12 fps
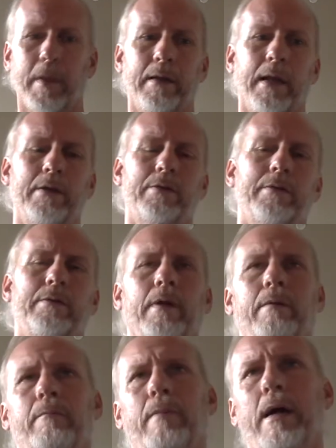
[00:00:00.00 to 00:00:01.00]
And that's
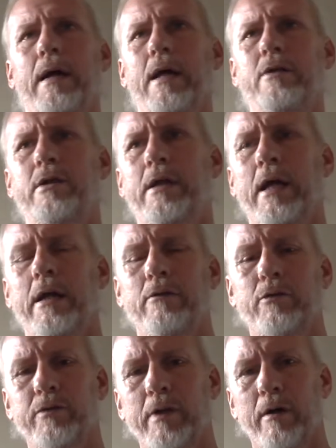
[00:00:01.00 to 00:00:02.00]
by educating
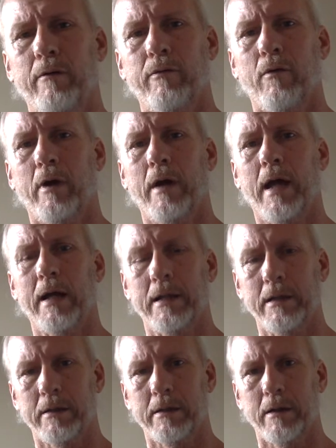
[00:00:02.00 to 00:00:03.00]
yourself on how to
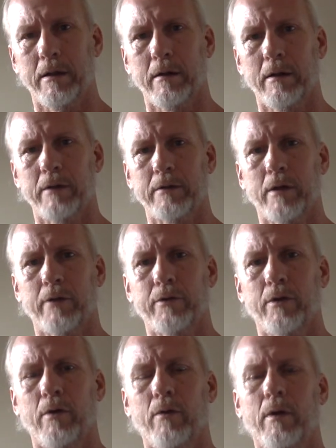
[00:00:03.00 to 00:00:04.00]
get there is
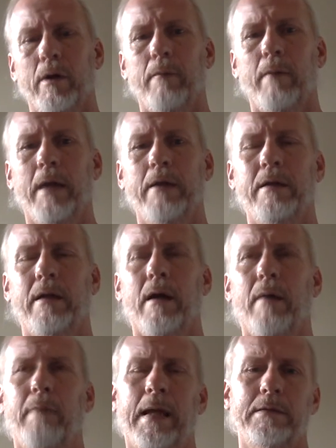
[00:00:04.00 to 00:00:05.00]
also an
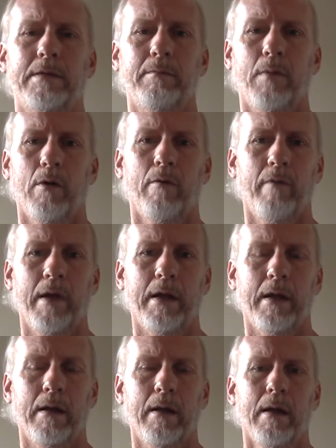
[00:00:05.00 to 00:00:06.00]
amazing
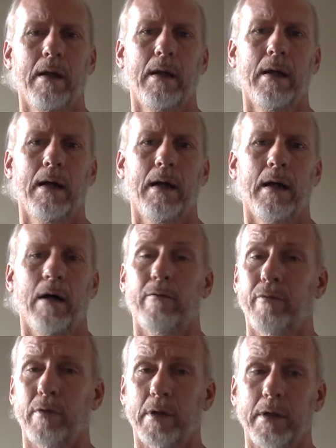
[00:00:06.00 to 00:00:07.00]
motivating
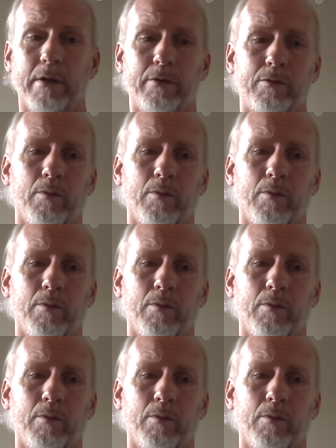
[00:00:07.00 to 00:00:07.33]
feeling as